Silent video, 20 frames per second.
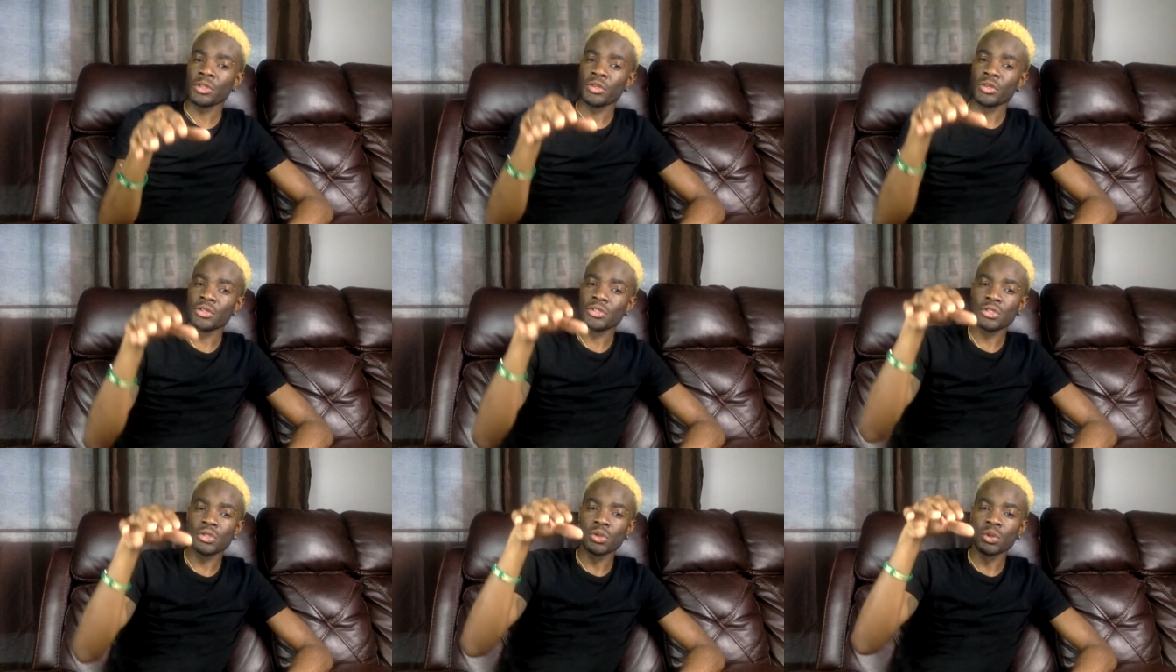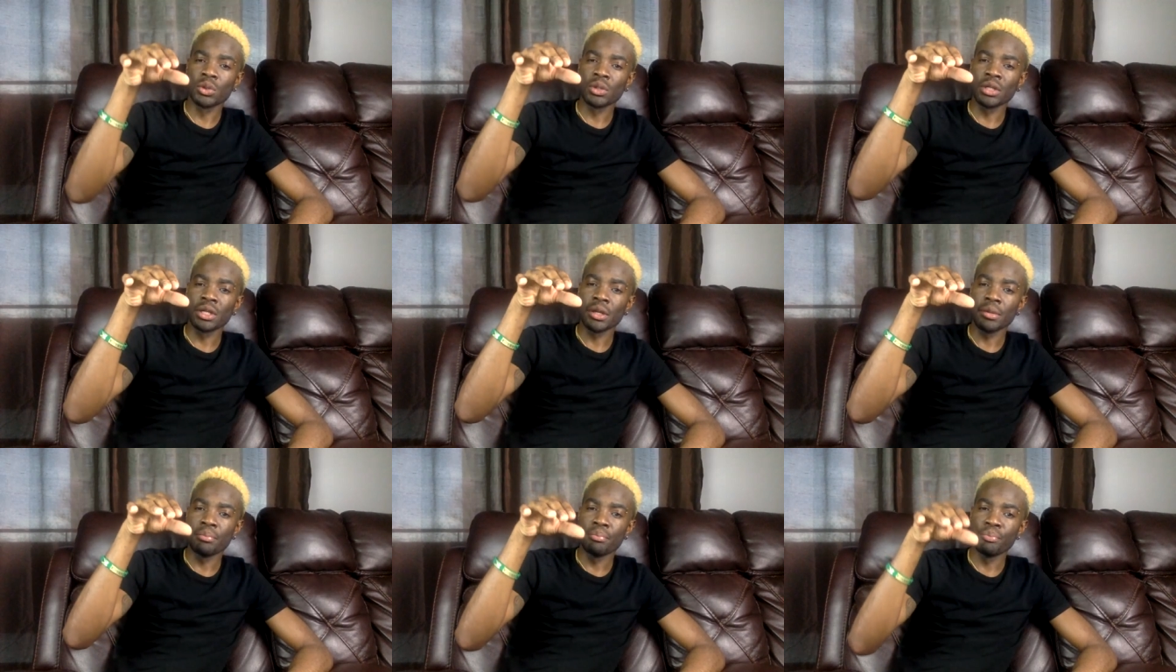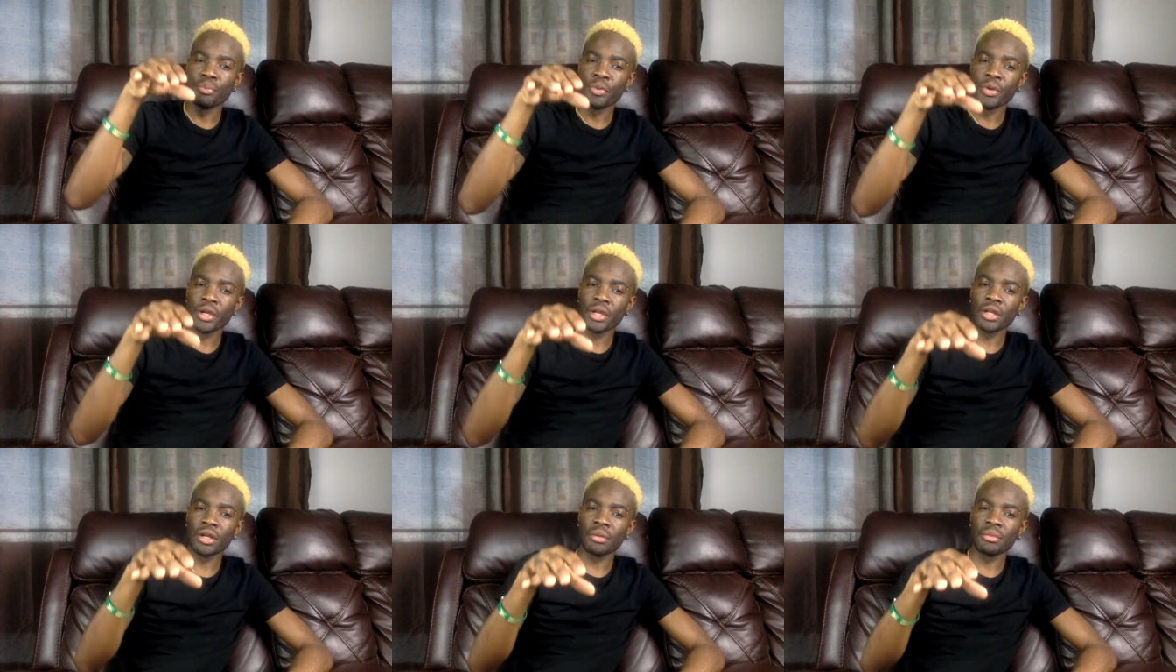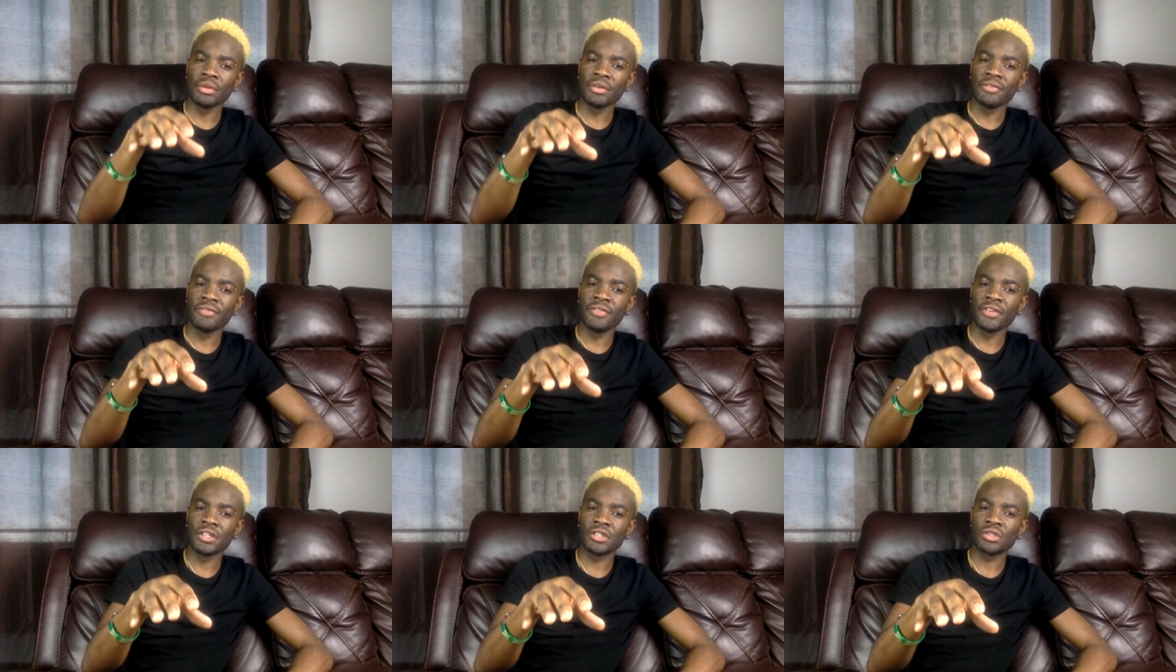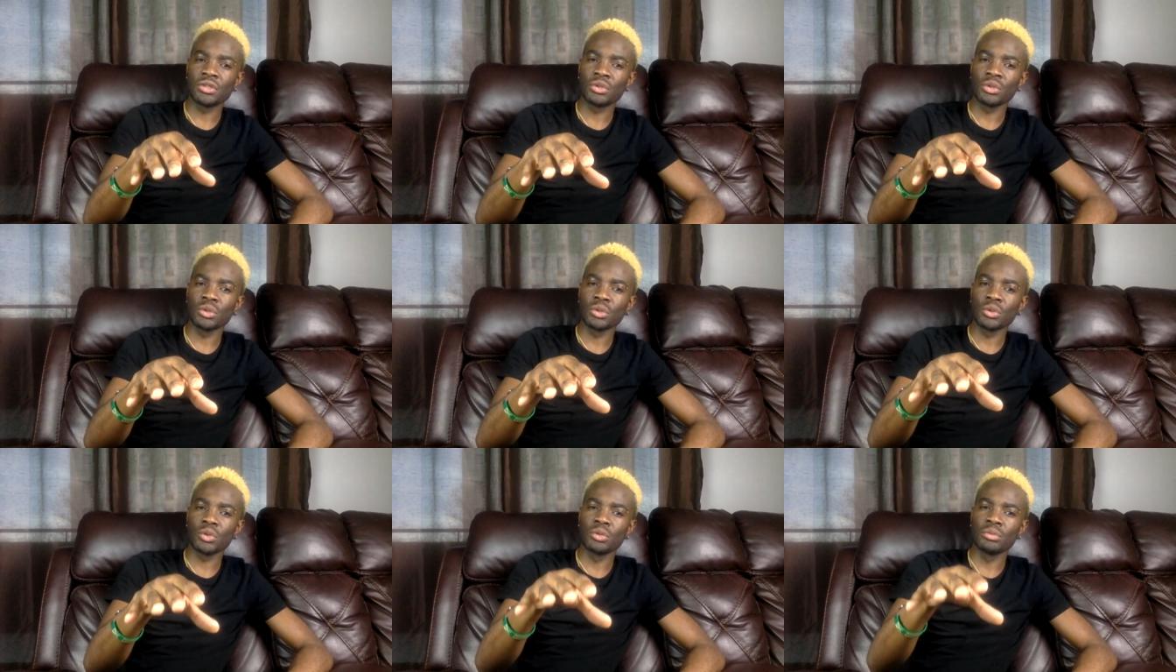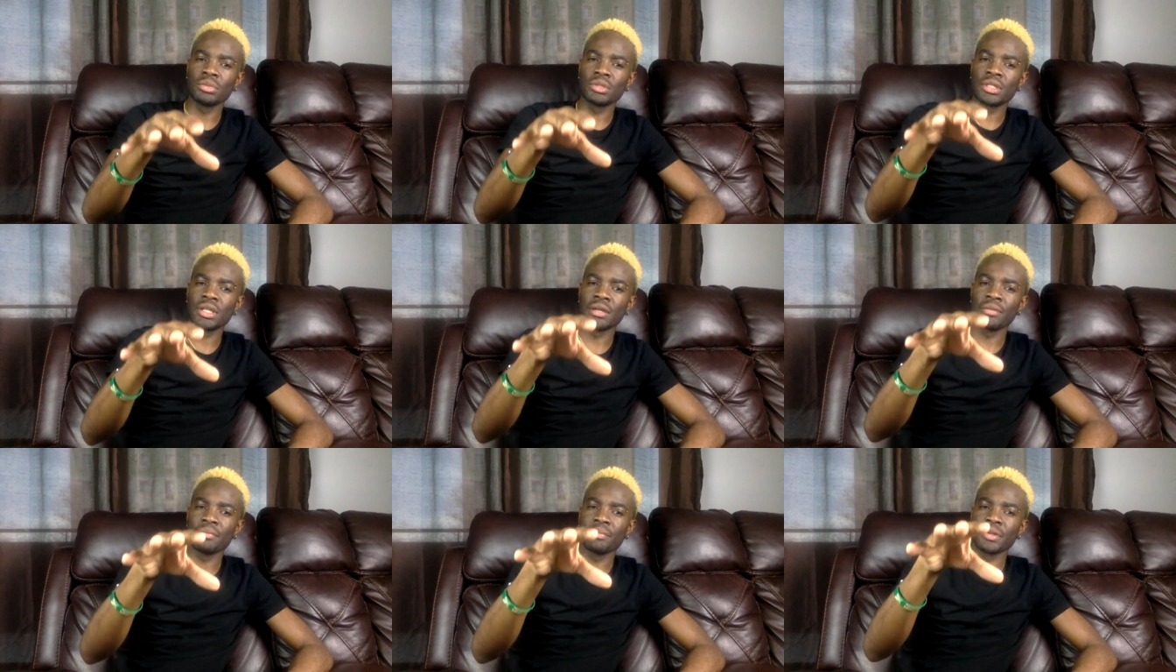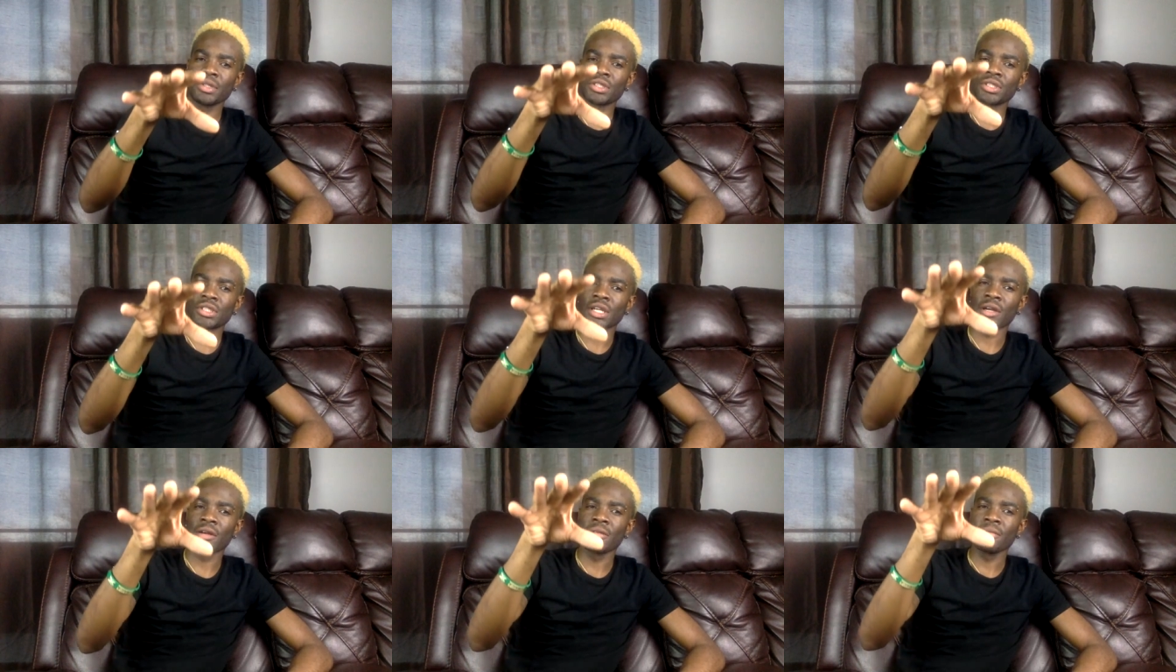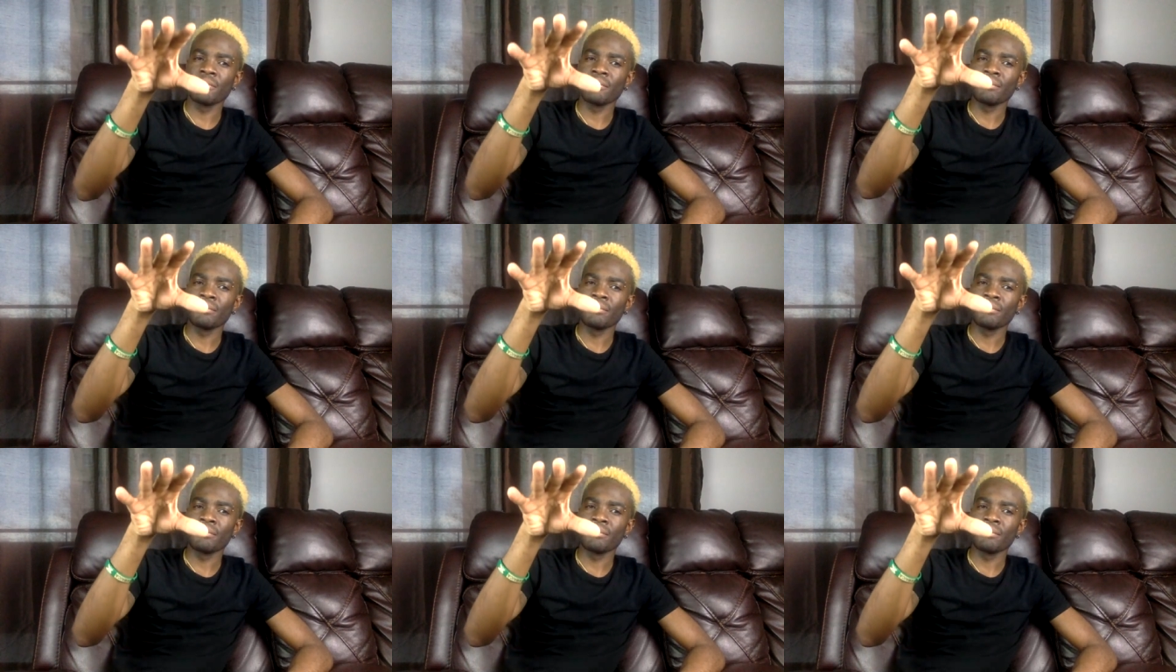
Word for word: you're slowly bringing up the fish to room temperature